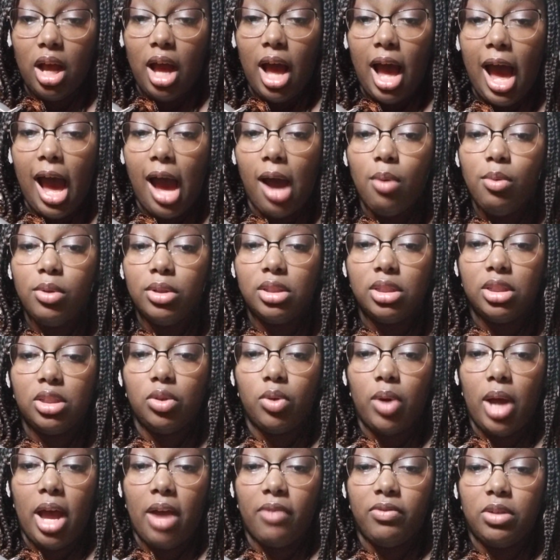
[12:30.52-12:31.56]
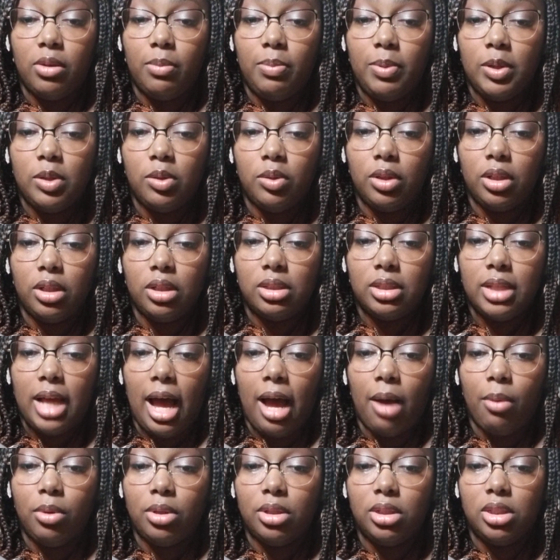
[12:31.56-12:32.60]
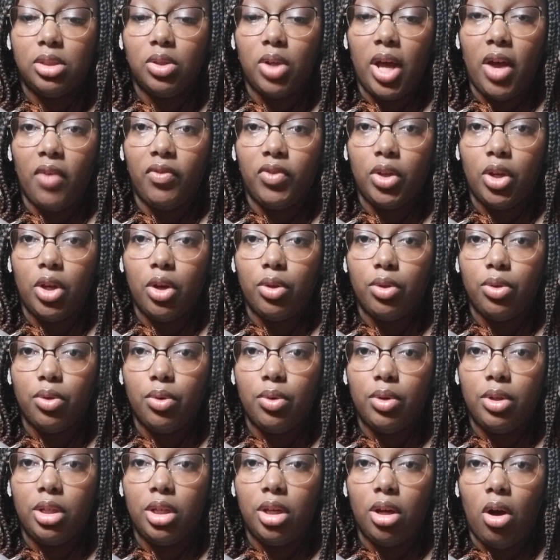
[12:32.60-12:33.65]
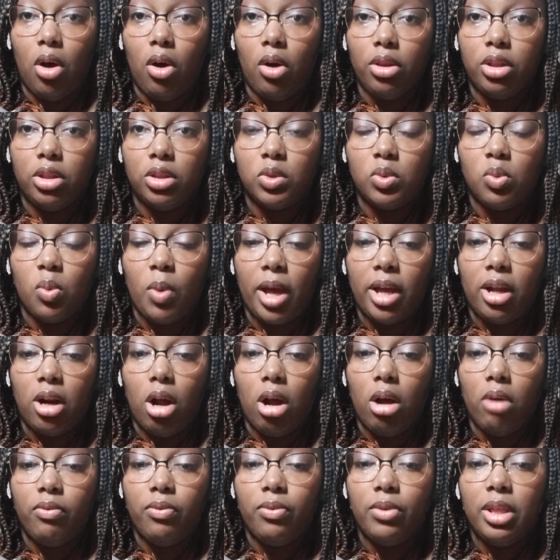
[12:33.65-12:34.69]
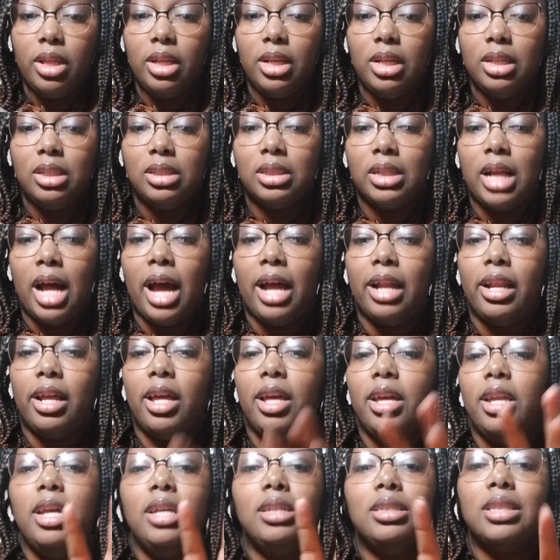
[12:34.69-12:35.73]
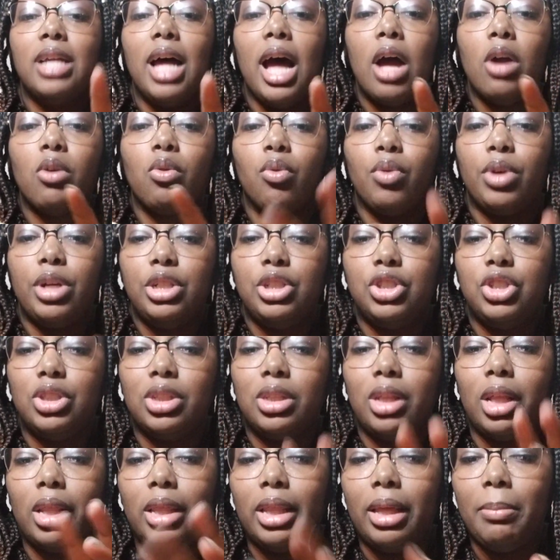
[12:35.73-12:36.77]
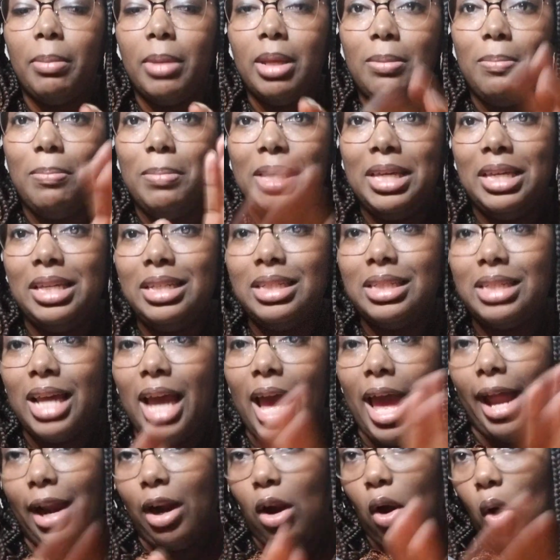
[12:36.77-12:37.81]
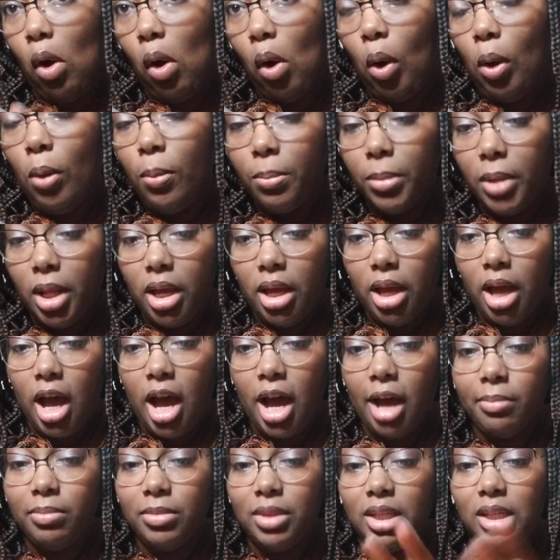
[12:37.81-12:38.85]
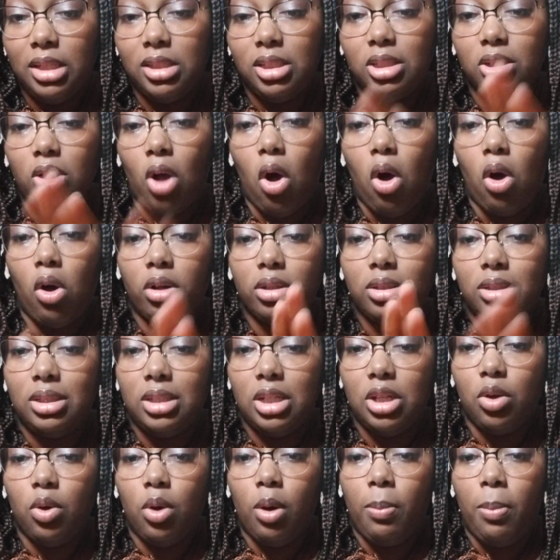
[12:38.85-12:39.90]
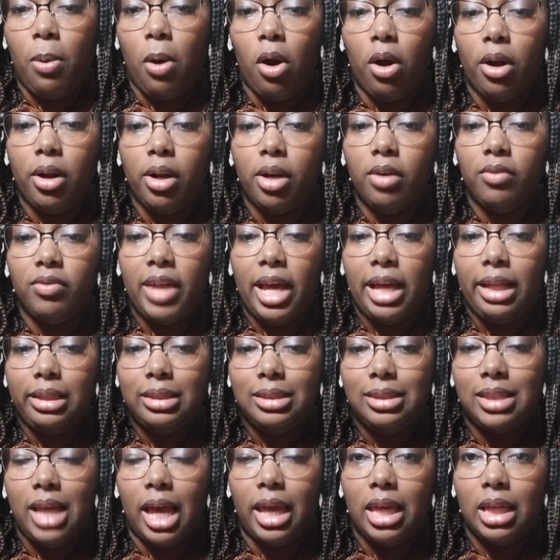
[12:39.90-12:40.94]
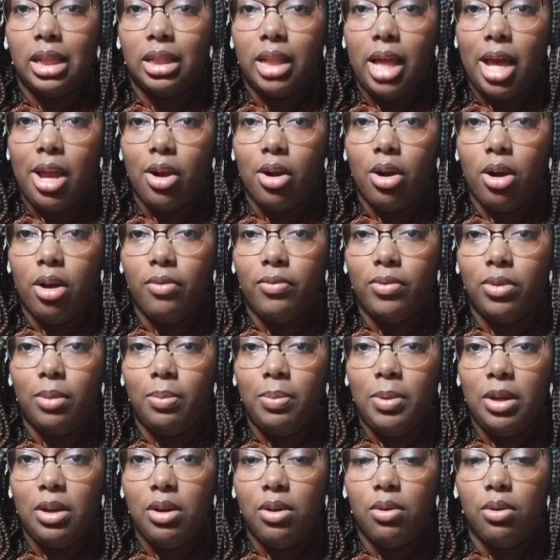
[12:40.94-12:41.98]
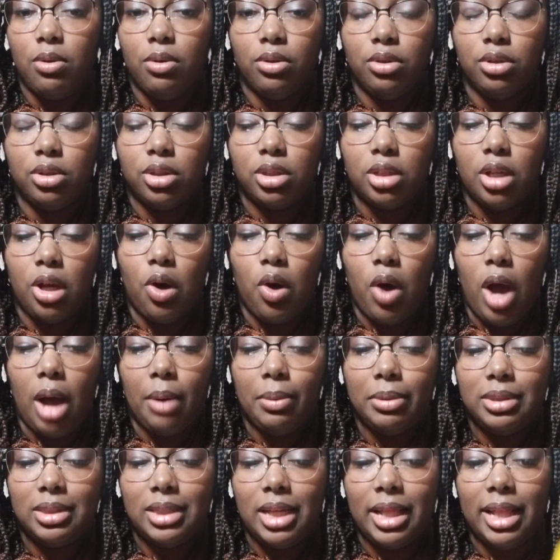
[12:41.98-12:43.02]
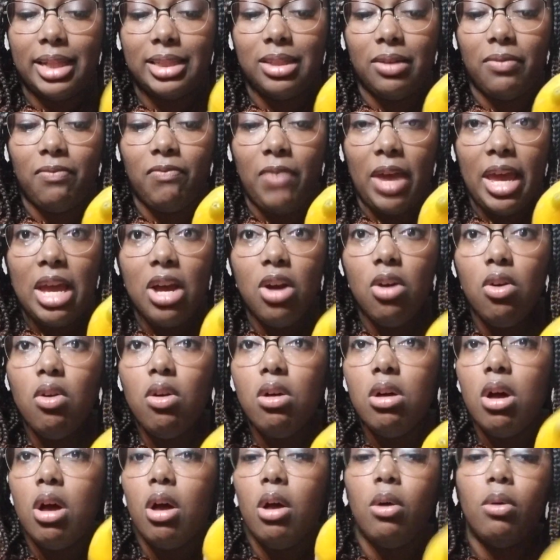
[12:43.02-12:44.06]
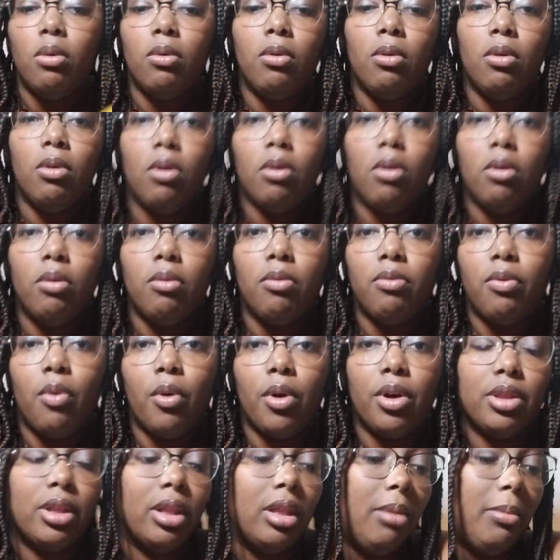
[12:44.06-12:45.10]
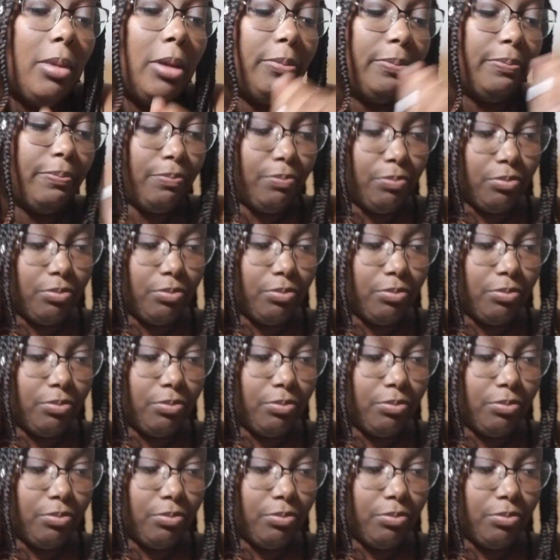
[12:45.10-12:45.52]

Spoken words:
I would still have to peel this. I would still have to go through and get all this white off. It has not reached the lemon meat at all. This is all still a part of that second layer of the peel. So I would say that's a fail for the lemon.